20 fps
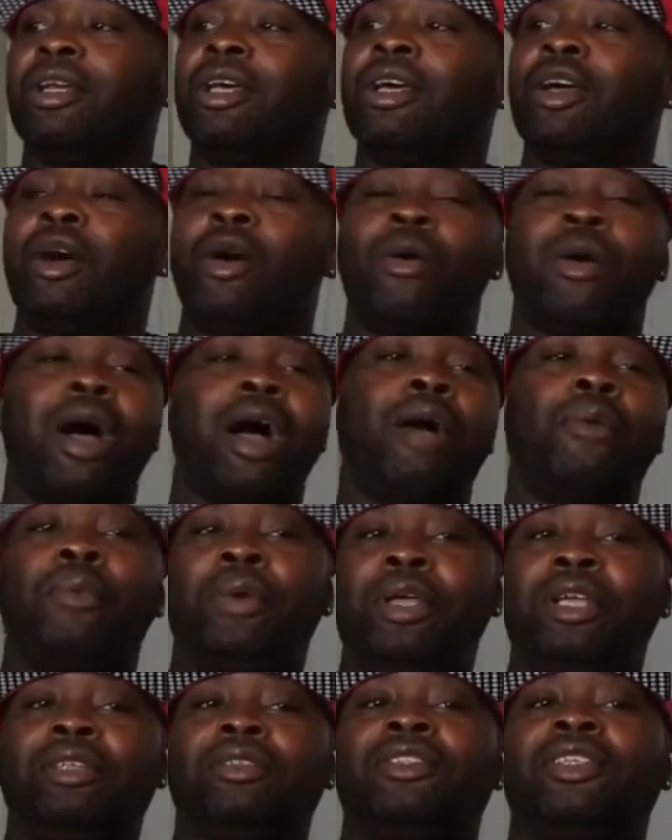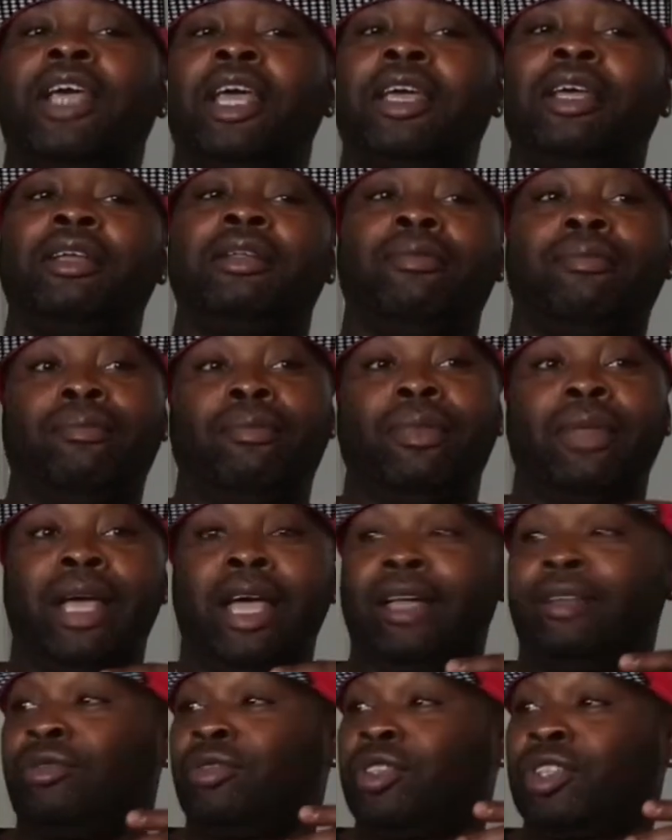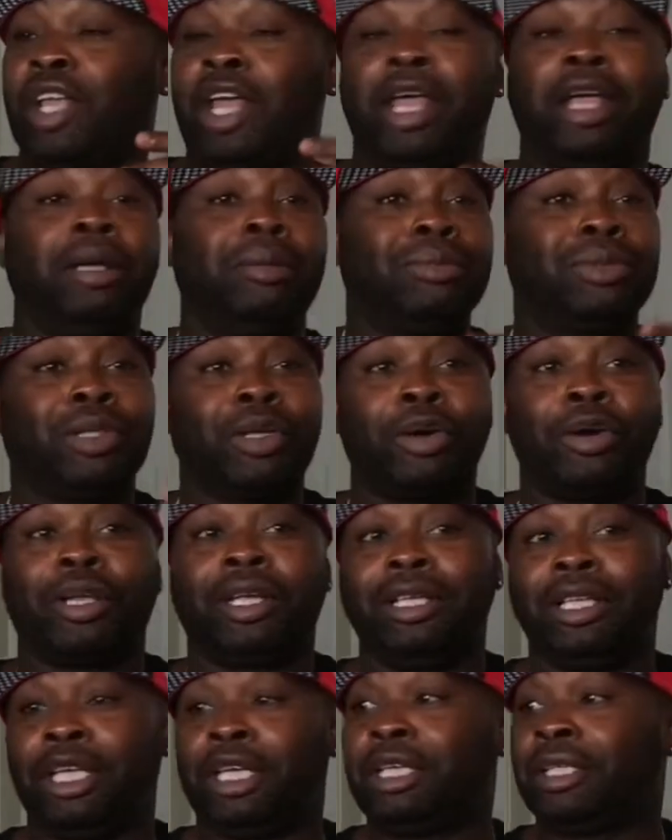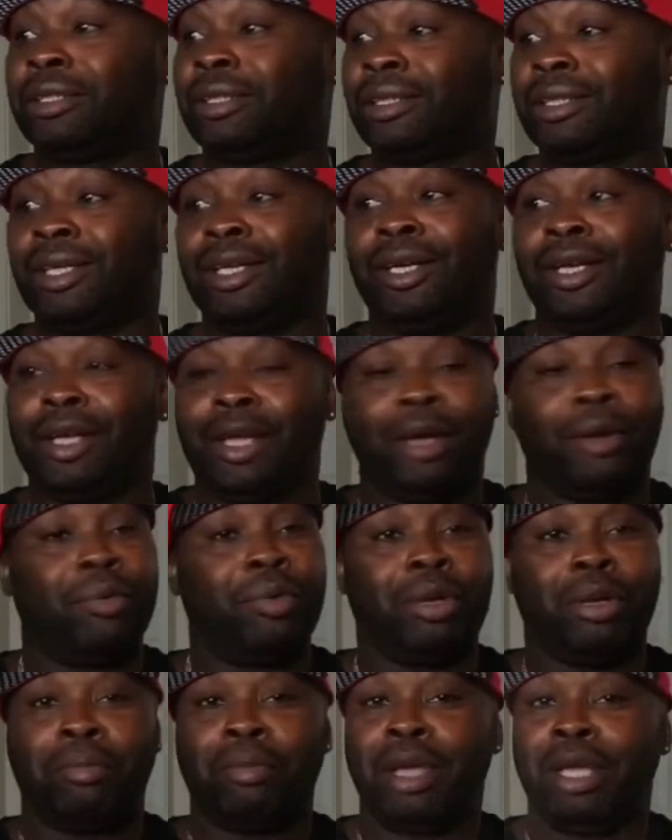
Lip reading: on how we can take that same turkey dish and we can make